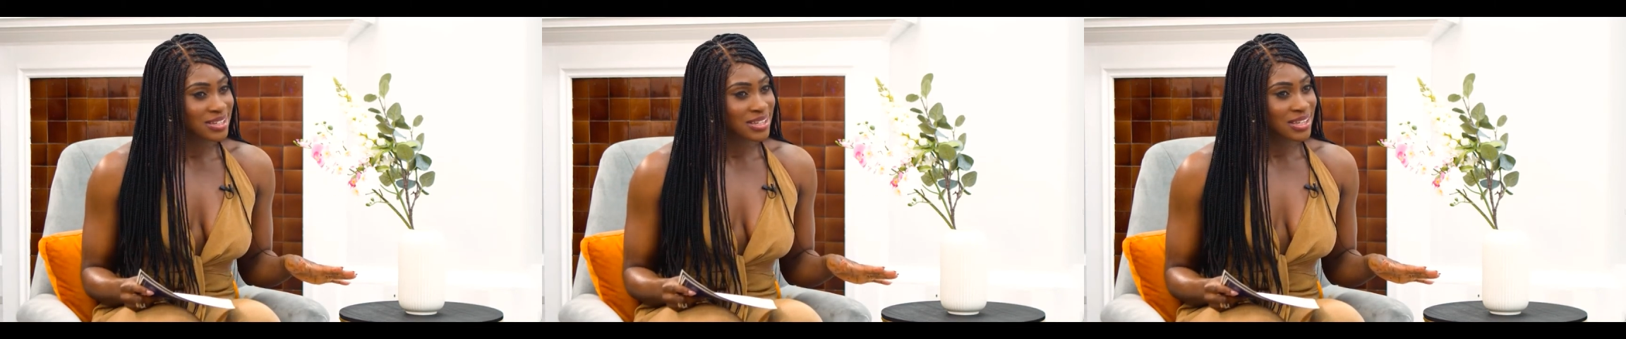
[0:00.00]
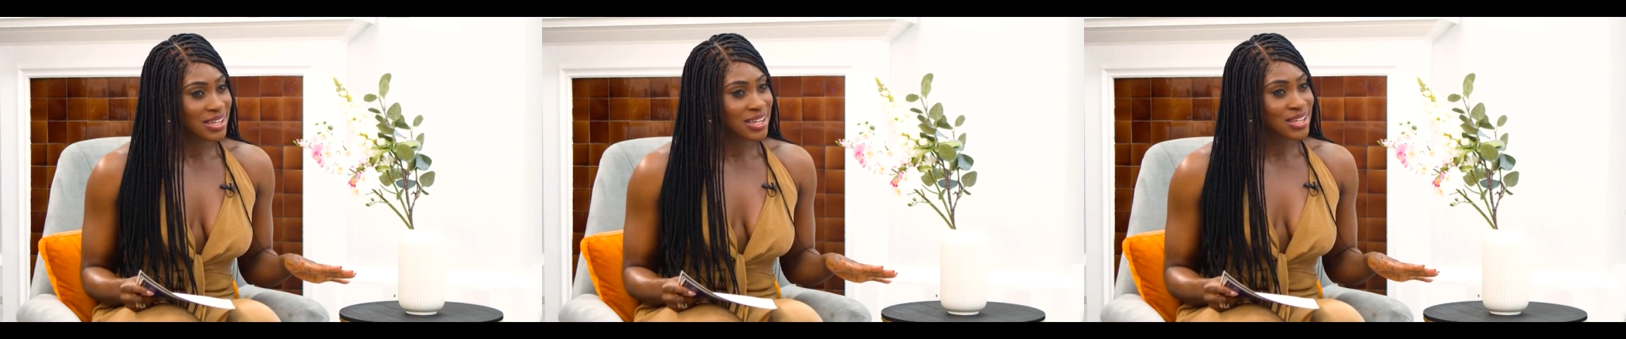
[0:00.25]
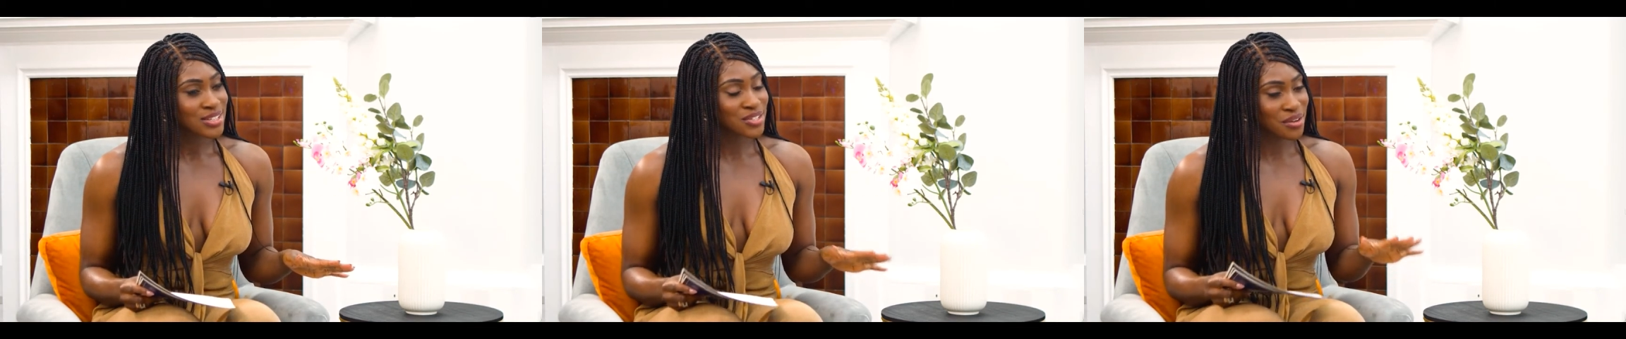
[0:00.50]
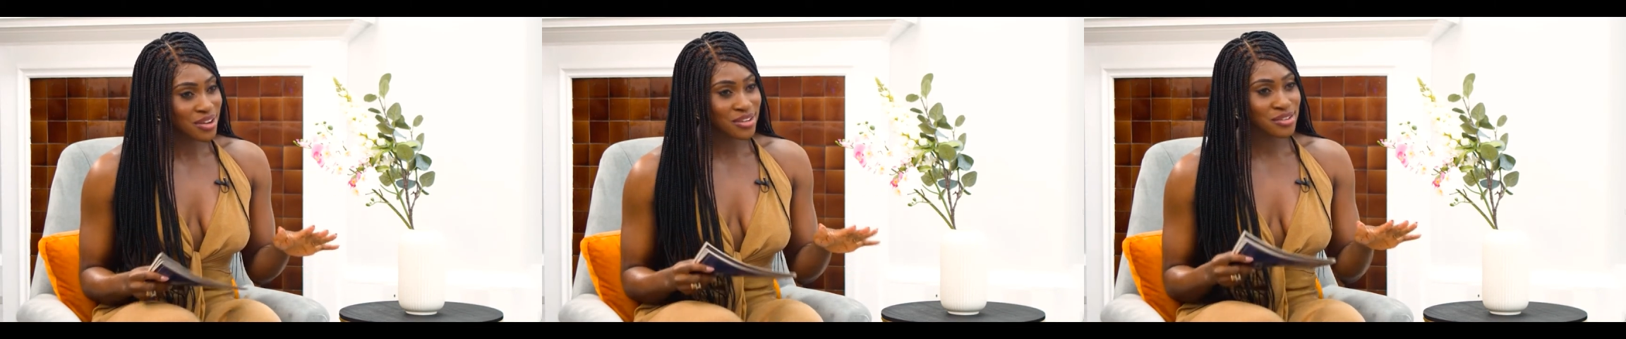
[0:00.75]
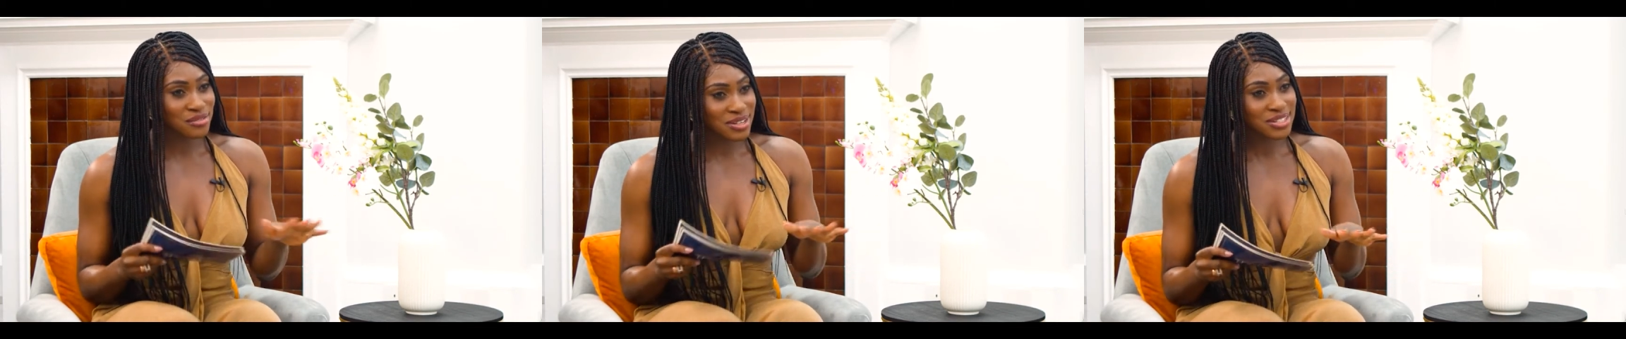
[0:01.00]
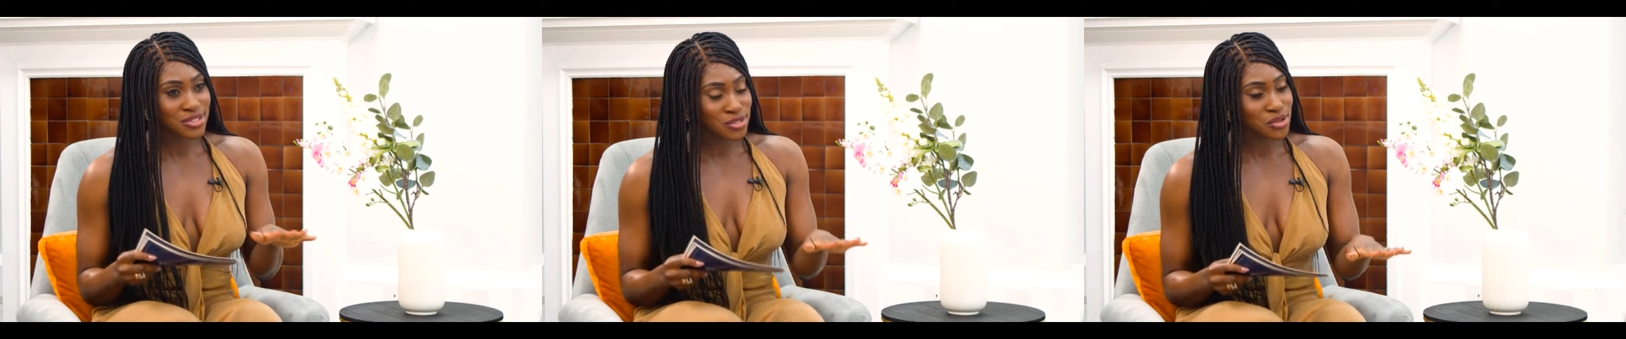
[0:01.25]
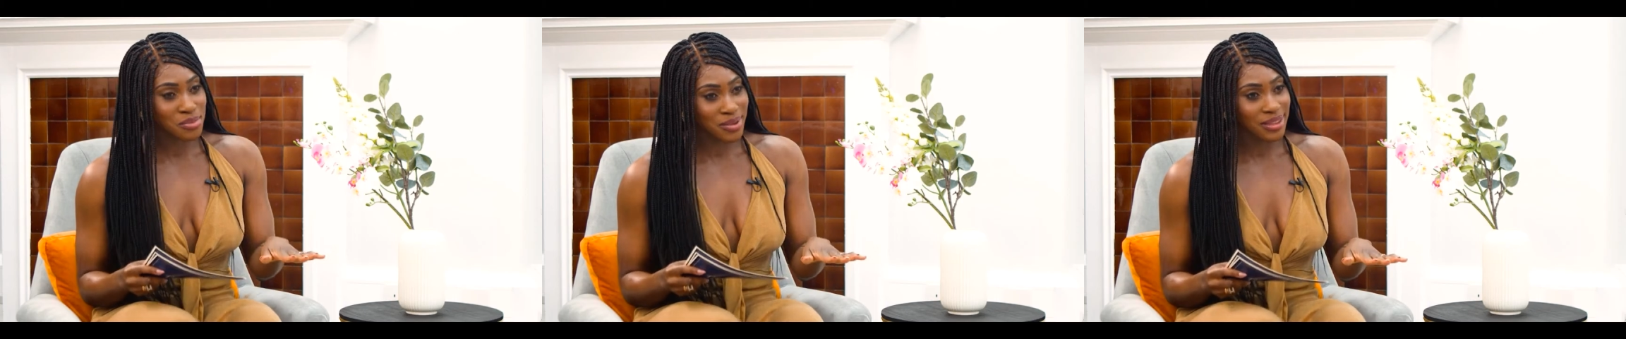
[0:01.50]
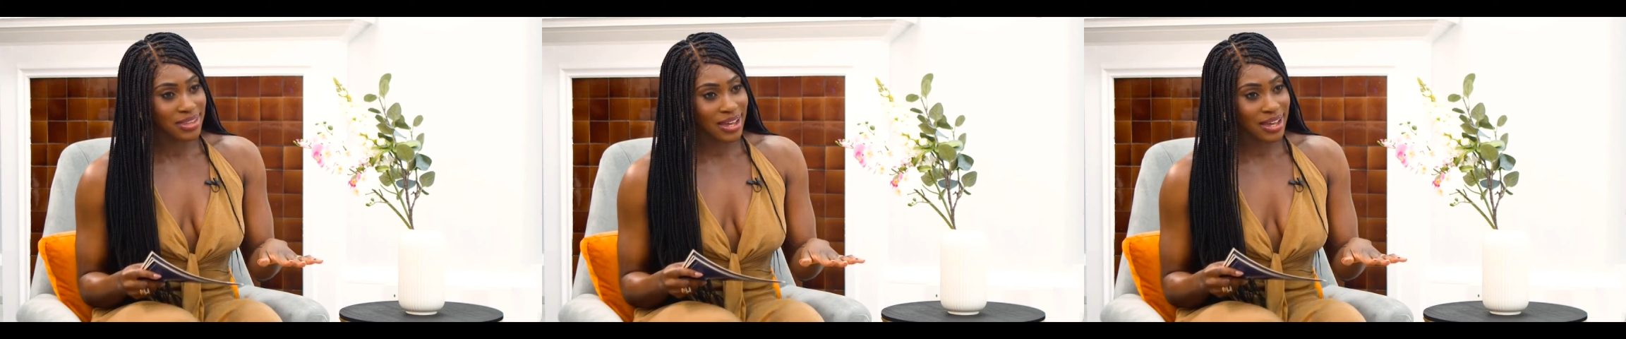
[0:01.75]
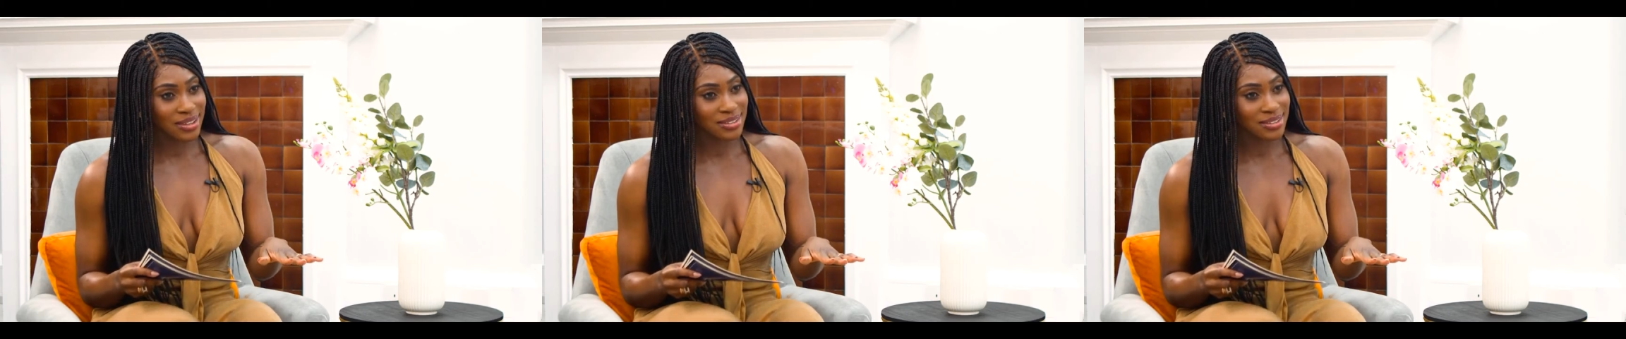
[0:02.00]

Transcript: Mm. So are you ready to talk about that?